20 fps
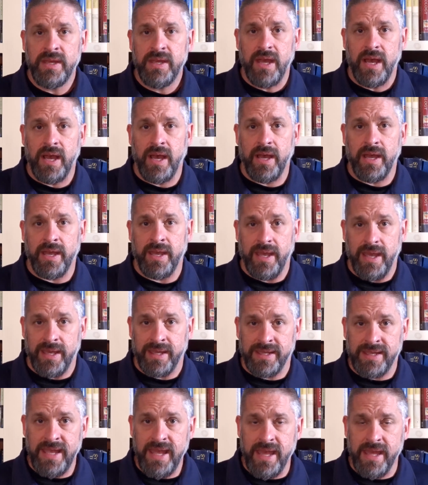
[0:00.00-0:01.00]

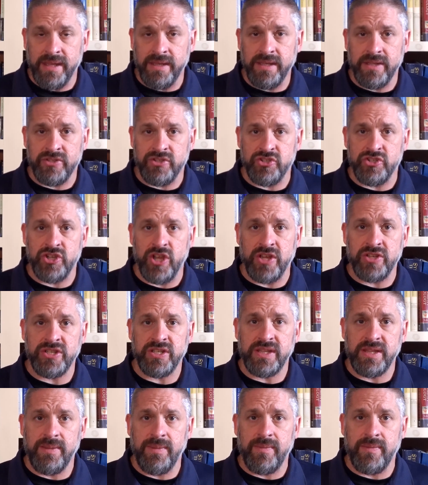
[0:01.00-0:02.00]
Again, it's
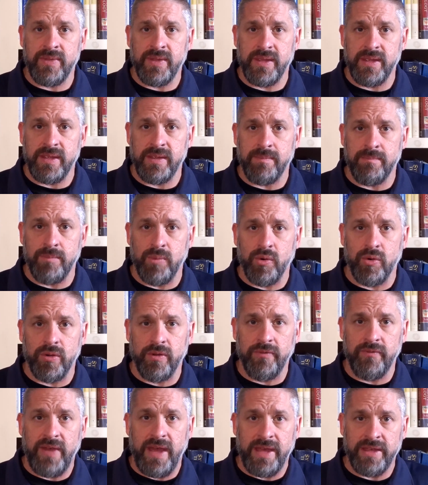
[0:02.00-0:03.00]
judging the
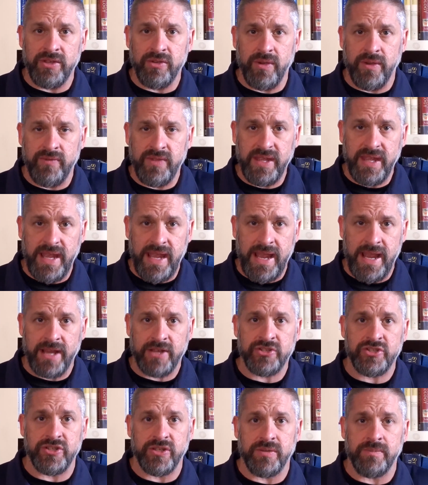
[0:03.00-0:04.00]
moral value of the
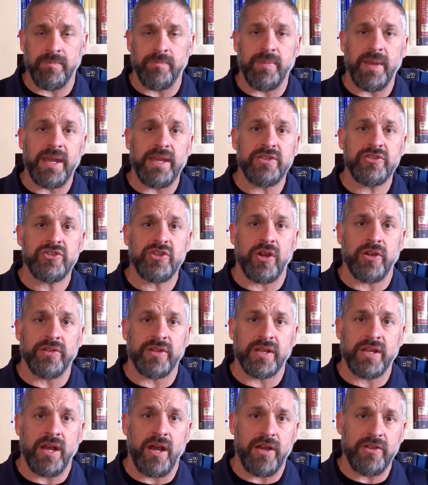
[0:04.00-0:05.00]
action based on
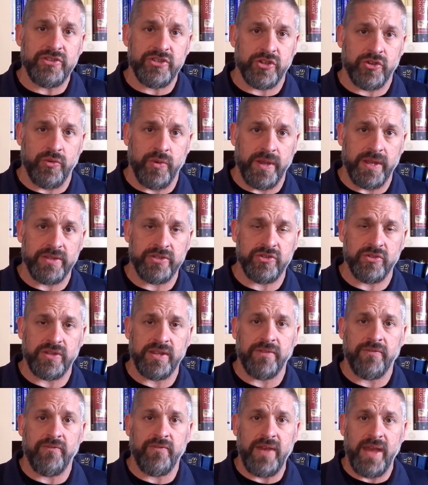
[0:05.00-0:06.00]
the consequence or
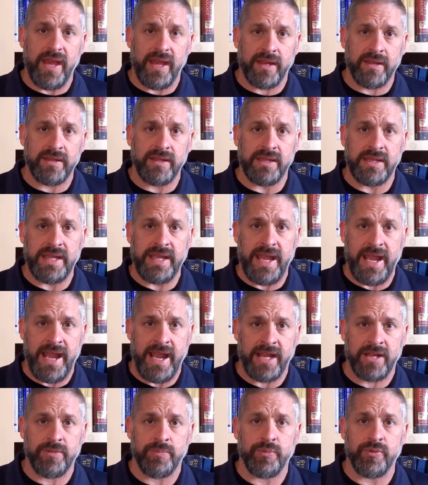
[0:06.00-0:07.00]
the effect that the
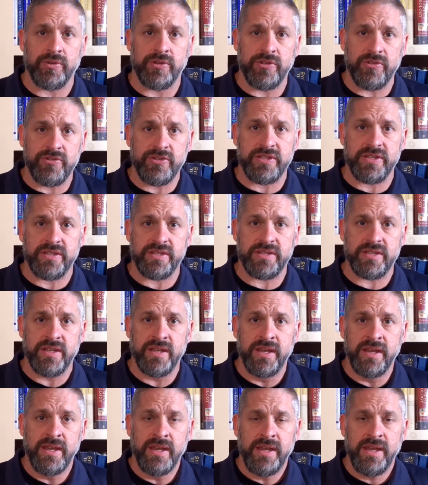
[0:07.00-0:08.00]
act produces.
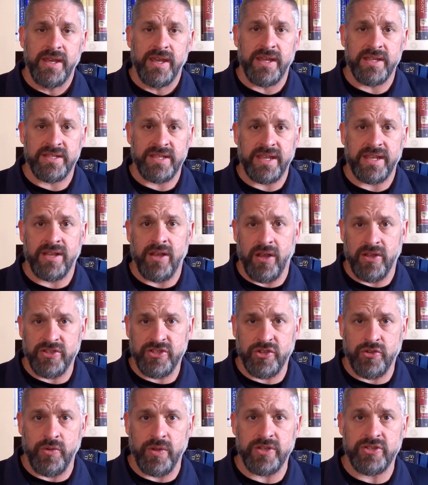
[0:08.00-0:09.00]
It's a
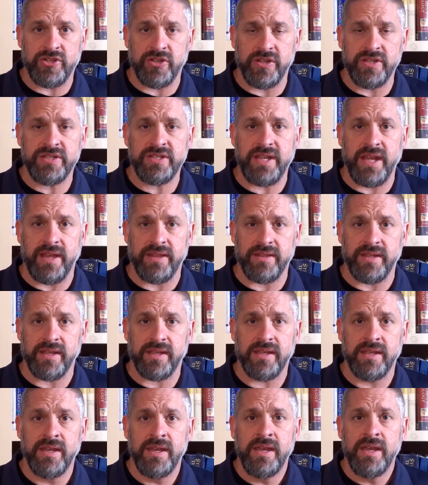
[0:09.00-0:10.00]
consequentialist
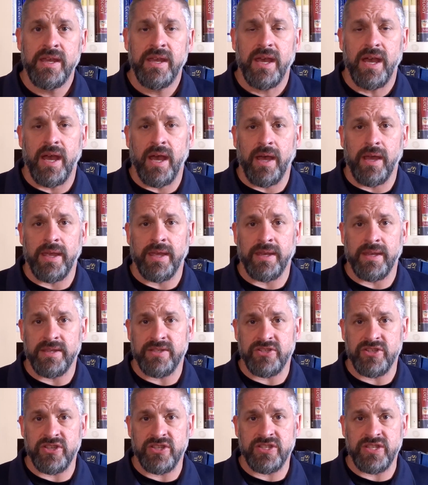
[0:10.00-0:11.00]
ethic, and
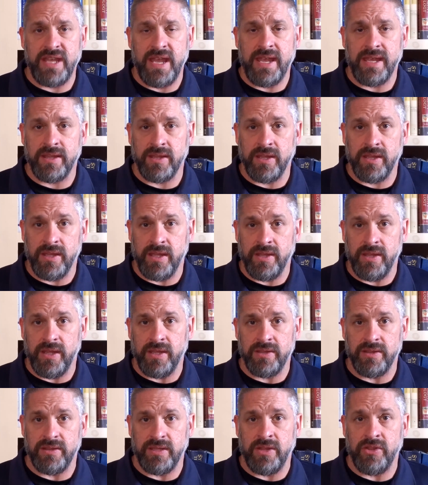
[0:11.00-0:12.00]
it's just saying
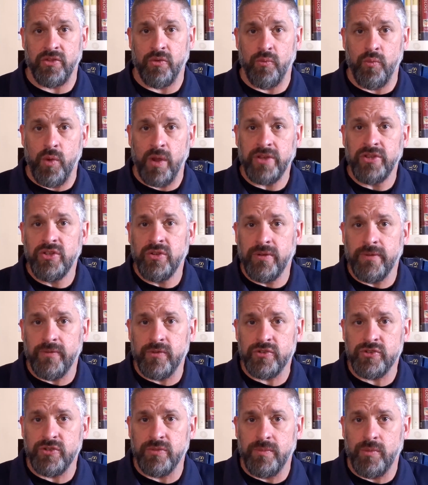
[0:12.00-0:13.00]
in the one
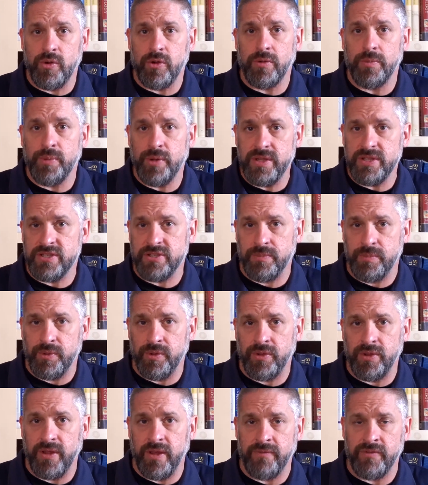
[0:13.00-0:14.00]
universal moral
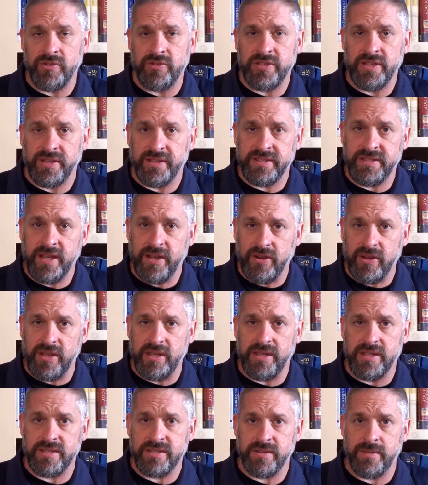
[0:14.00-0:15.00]
principle of
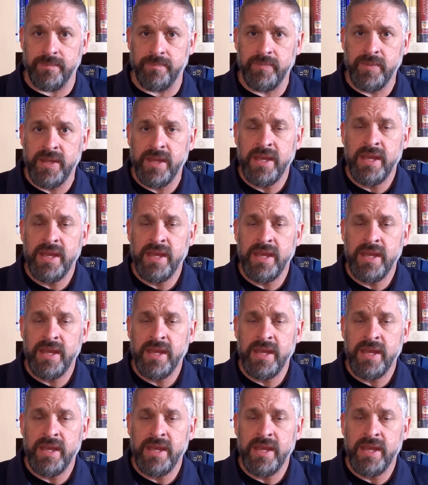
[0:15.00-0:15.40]
utilitarianism